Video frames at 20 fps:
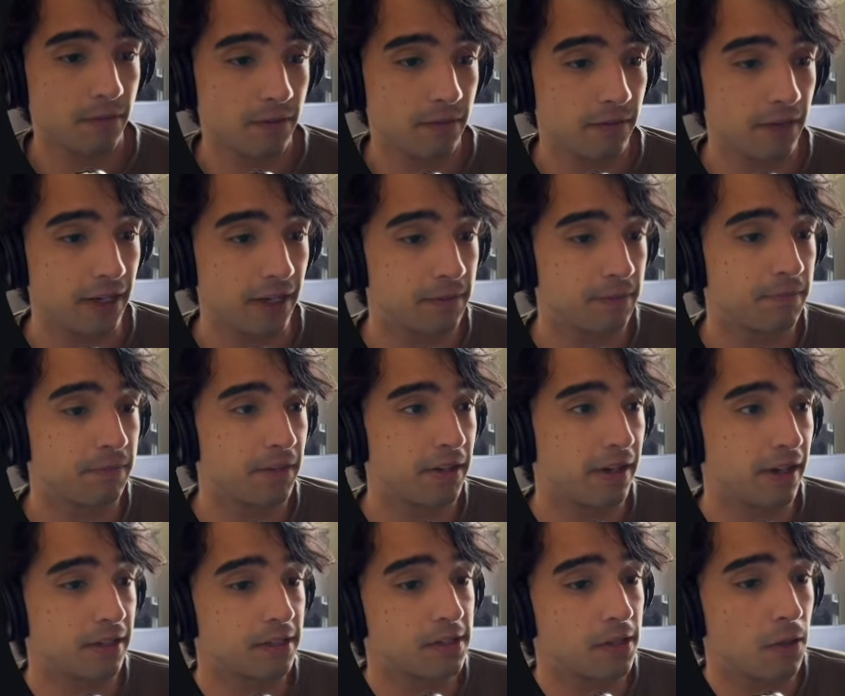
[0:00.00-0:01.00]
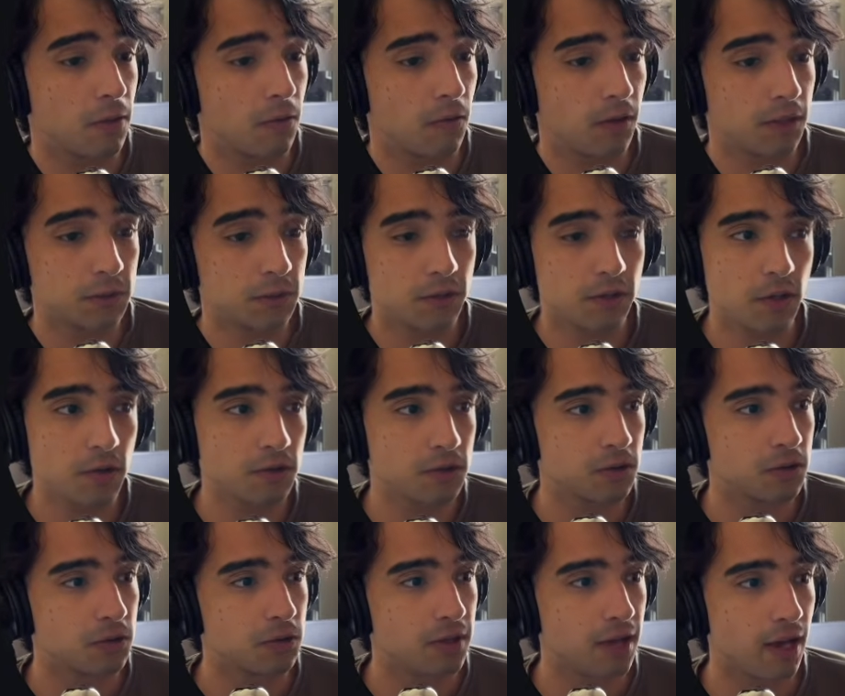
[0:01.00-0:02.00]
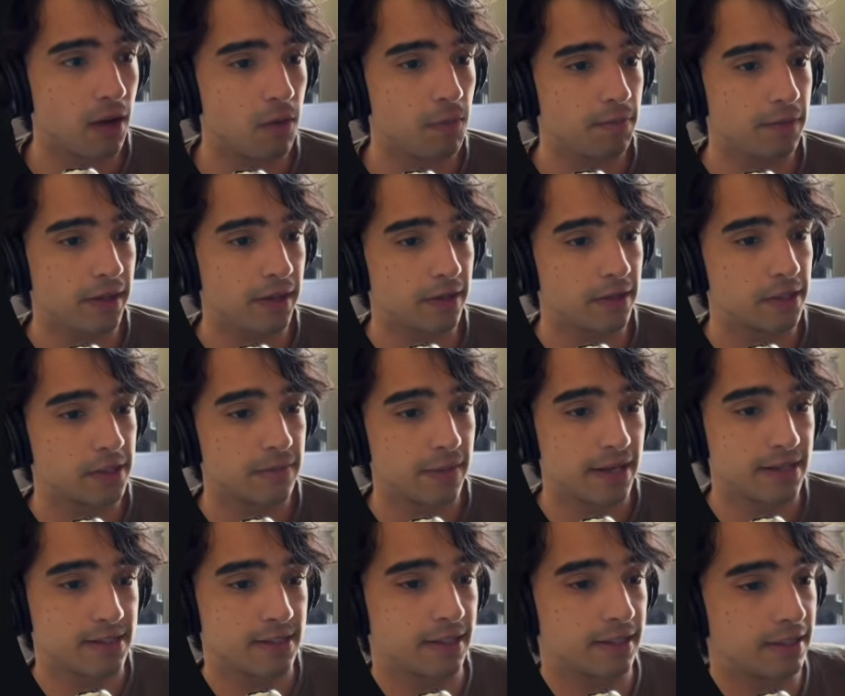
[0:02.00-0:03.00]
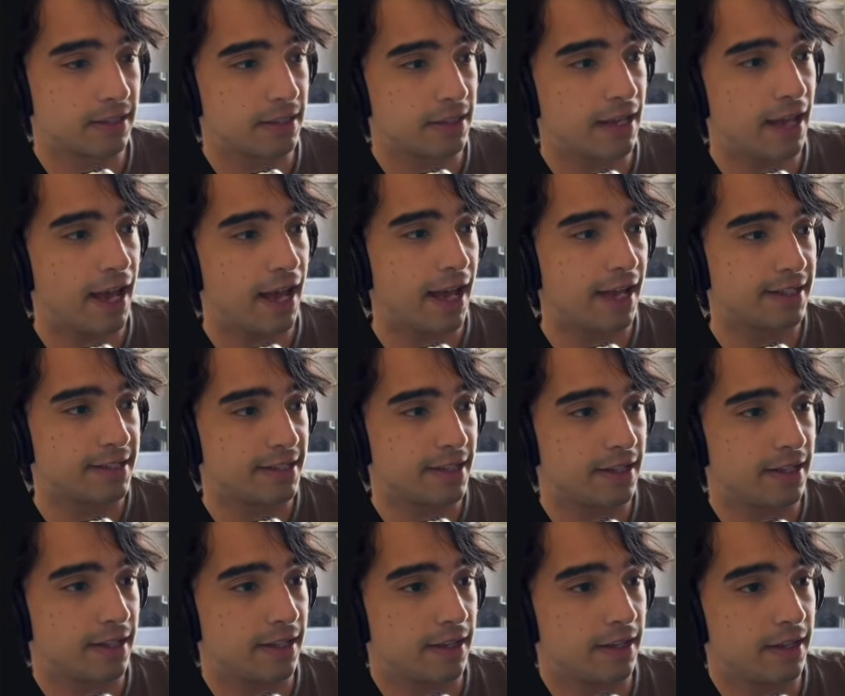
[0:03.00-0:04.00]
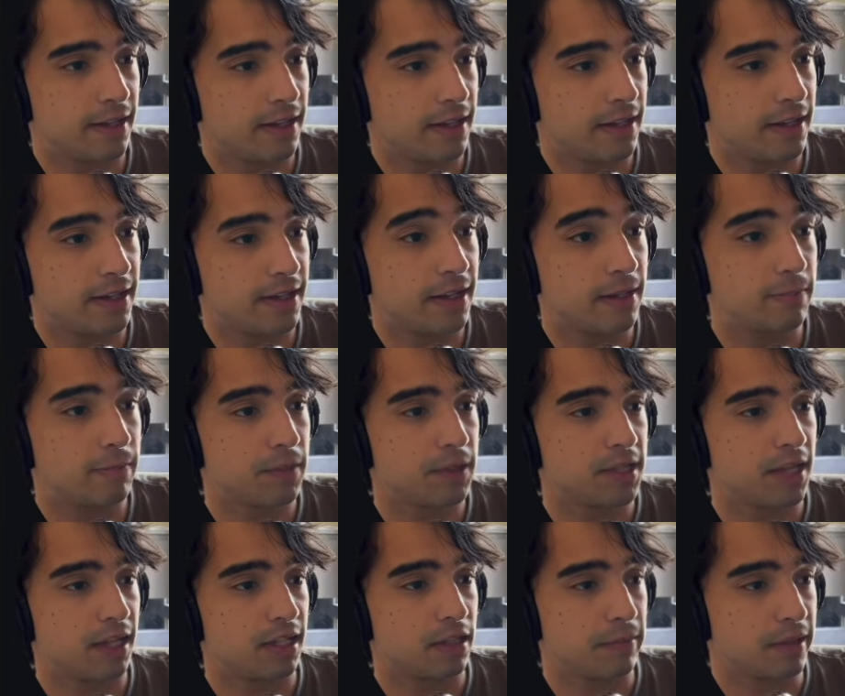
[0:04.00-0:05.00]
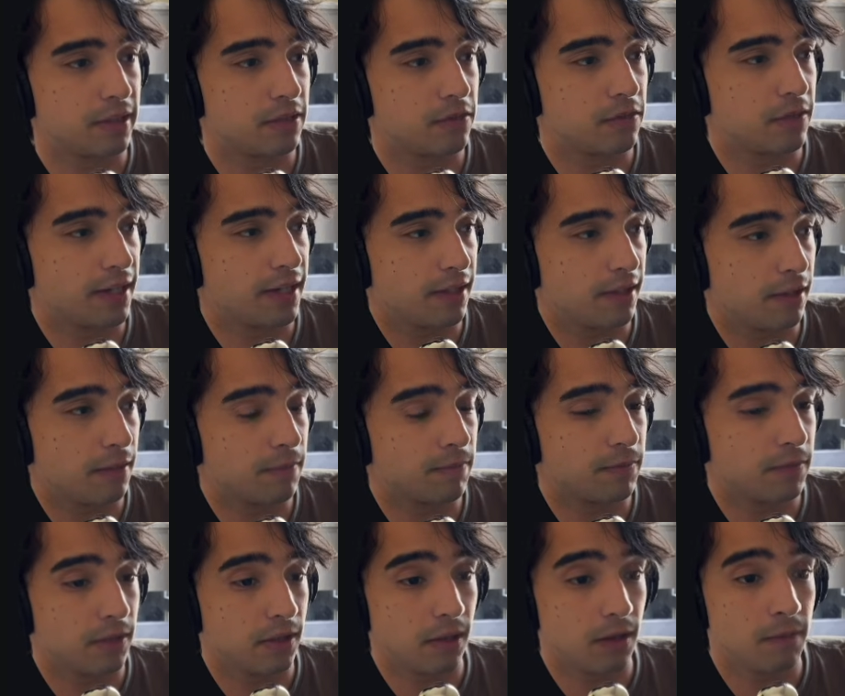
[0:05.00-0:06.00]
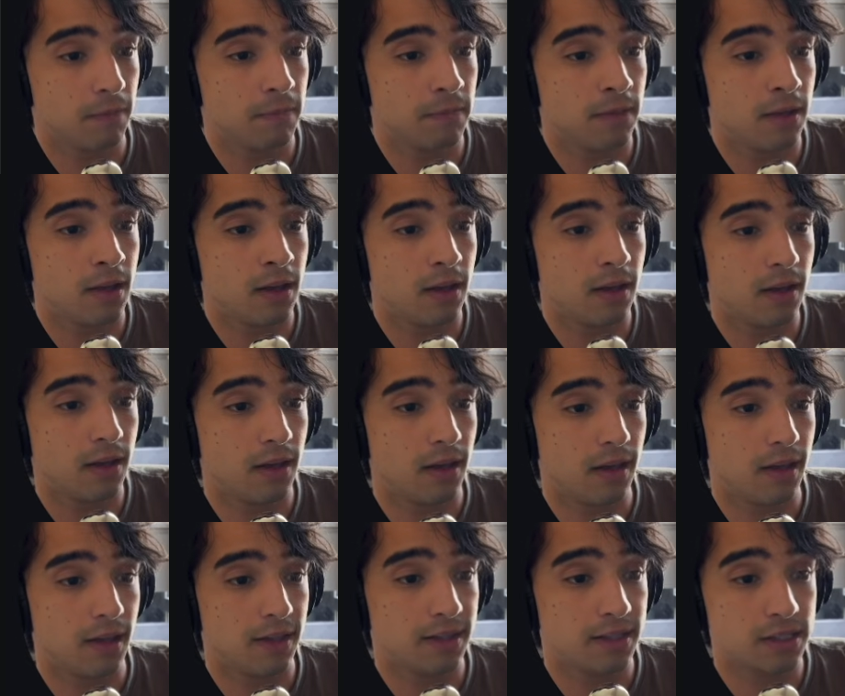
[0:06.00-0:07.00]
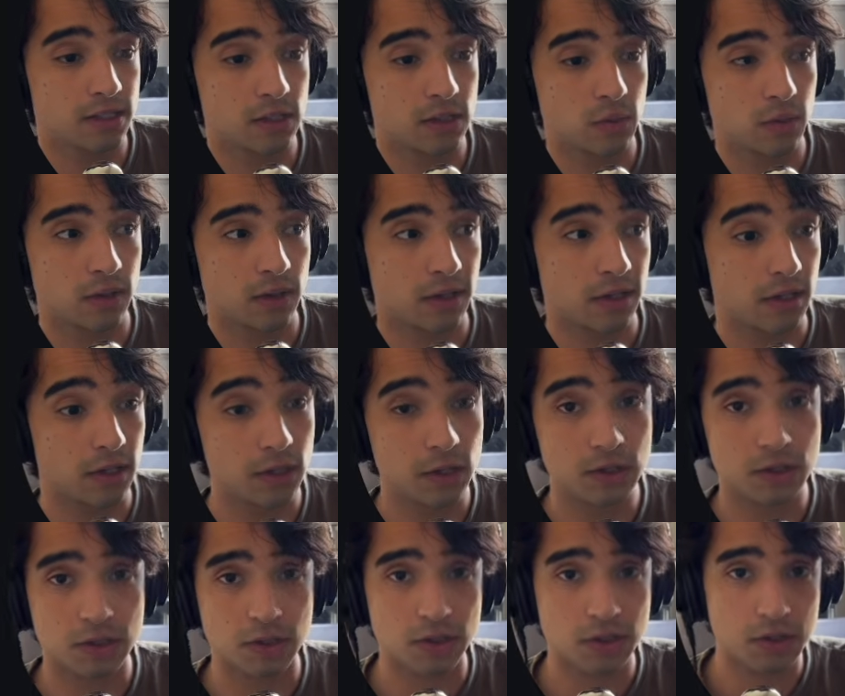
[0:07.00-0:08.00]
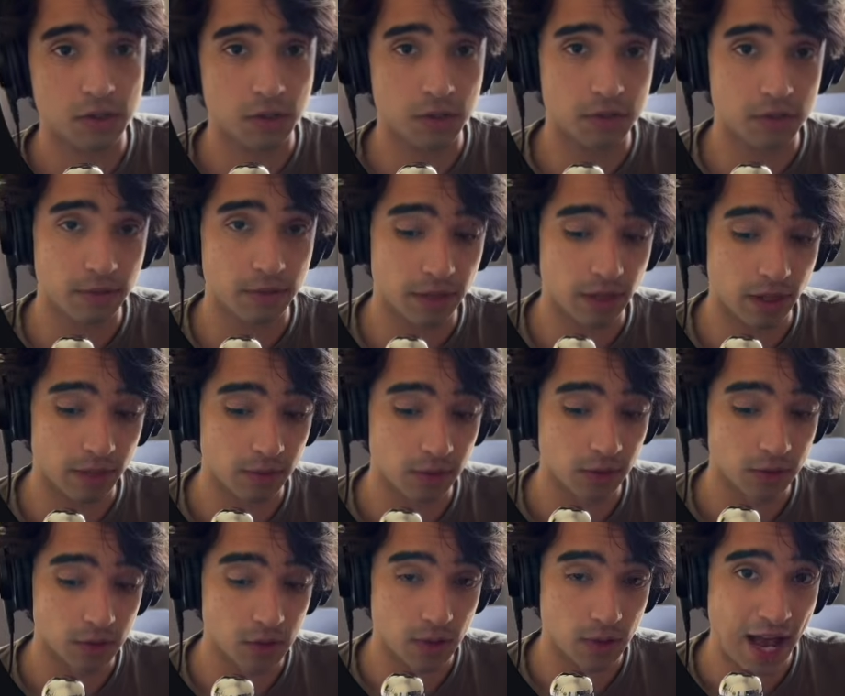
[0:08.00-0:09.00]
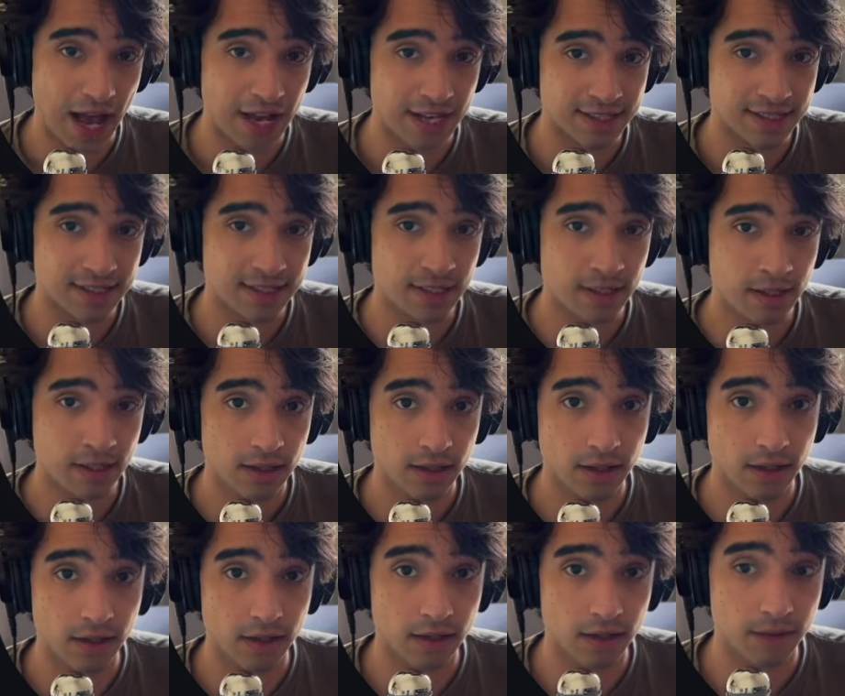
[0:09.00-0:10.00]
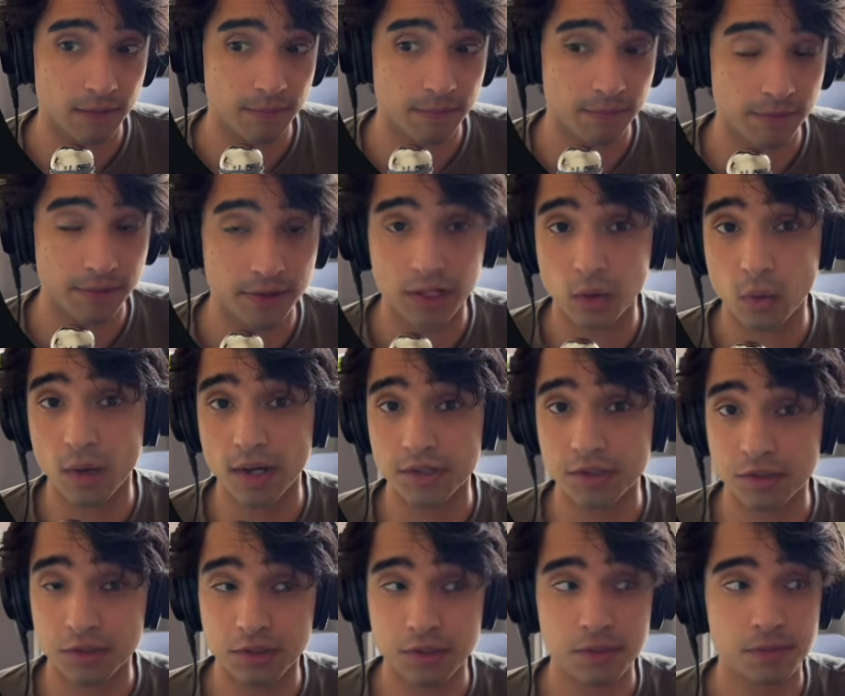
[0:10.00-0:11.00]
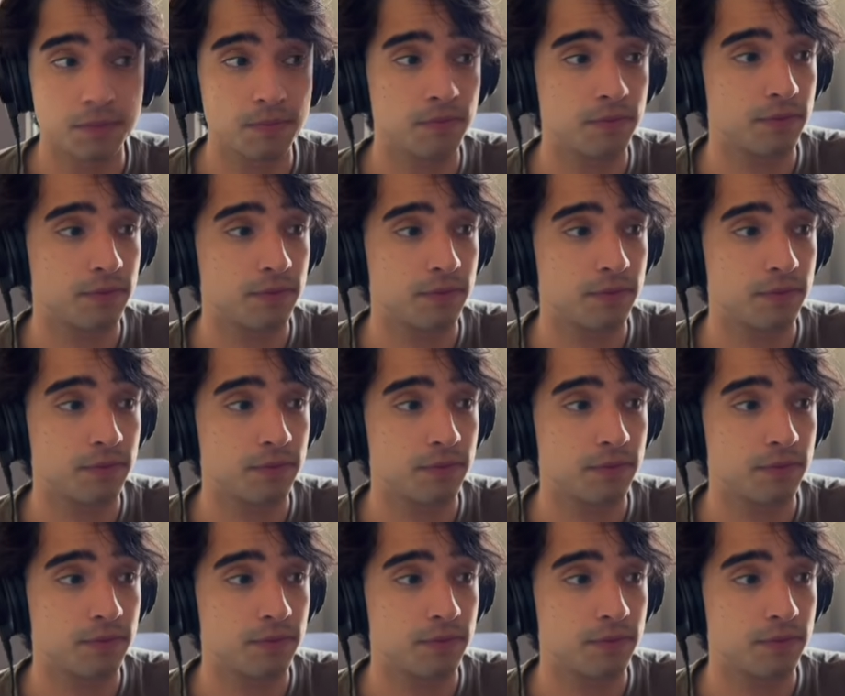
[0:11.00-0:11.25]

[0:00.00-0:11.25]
Great. All right, so what we're going to do now is basically add an input element right here. Okay, and this is where the user is going to be able to ask their questions.